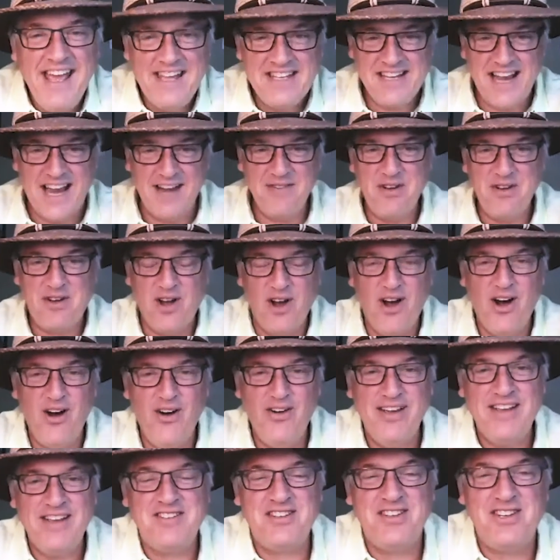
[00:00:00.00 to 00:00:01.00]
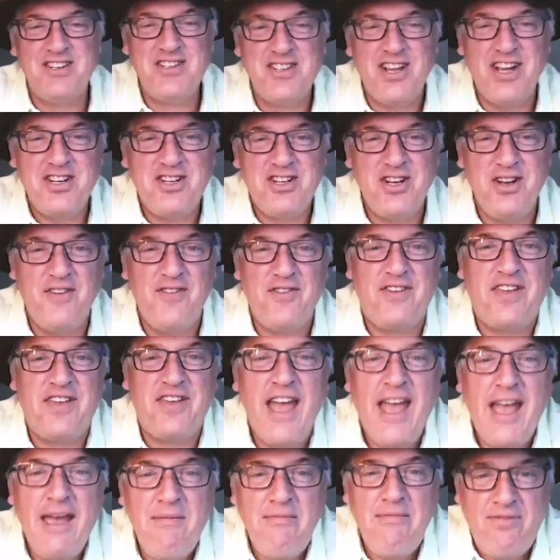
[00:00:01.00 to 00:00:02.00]
as I recall, is a discussion of
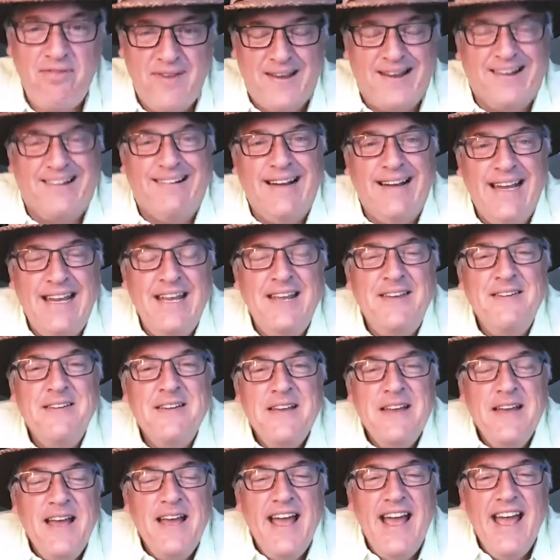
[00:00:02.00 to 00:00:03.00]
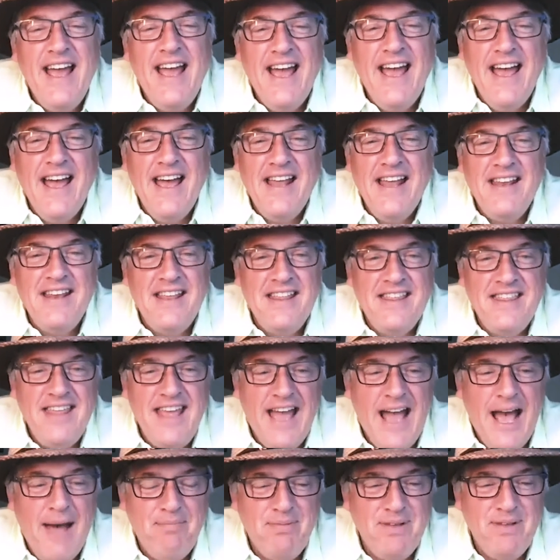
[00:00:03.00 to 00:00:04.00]
game theory and
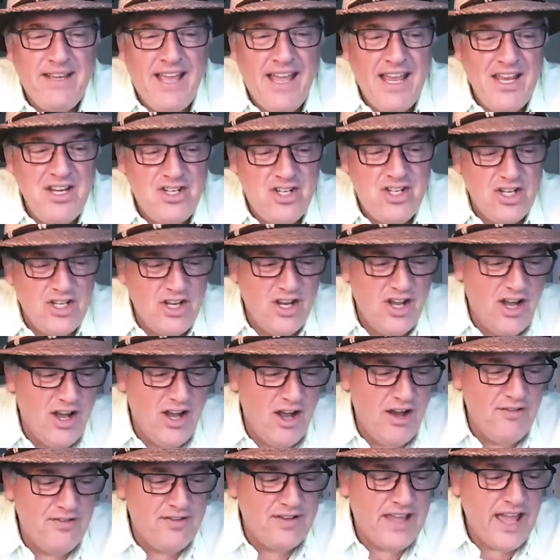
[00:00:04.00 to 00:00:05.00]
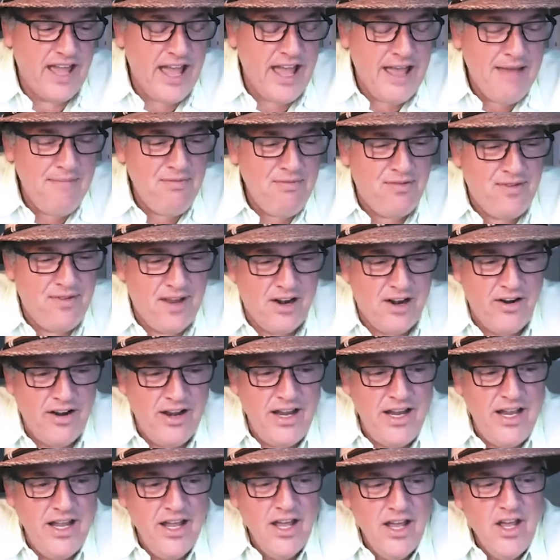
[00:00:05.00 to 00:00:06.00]
the application of game
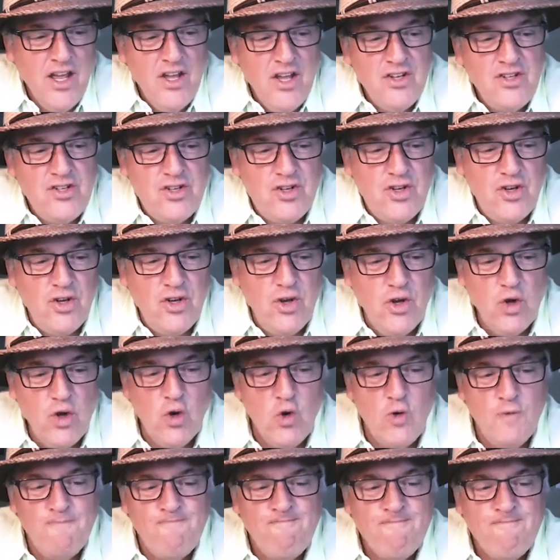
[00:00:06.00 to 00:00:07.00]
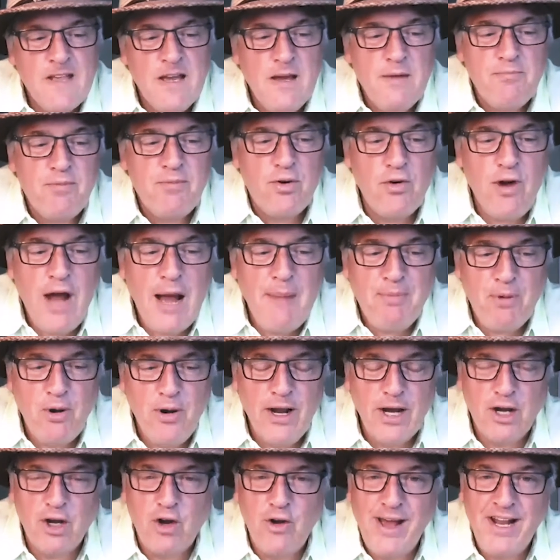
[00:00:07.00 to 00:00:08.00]
theory to proper
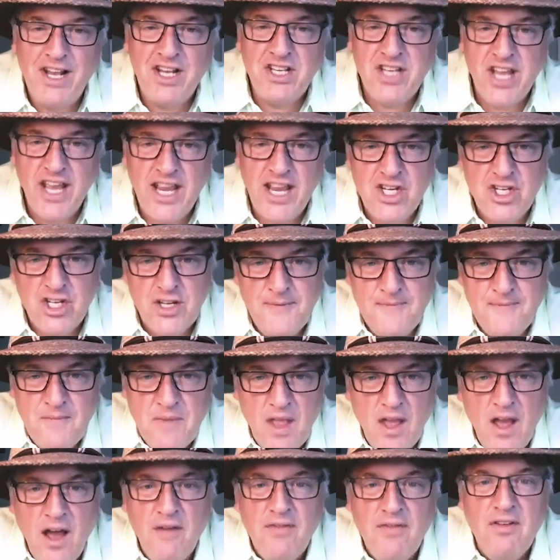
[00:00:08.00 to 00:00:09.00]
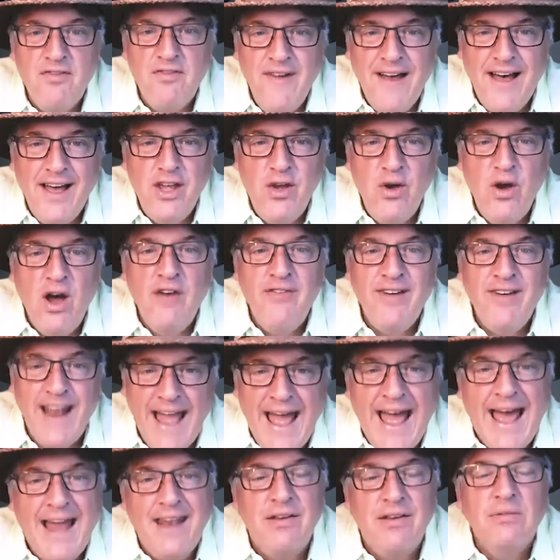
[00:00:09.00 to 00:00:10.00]
accreditation of the value of an
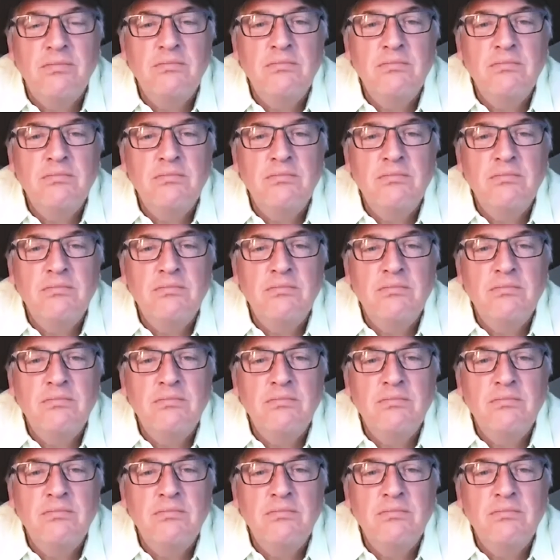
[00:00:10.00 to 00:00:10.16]
ad.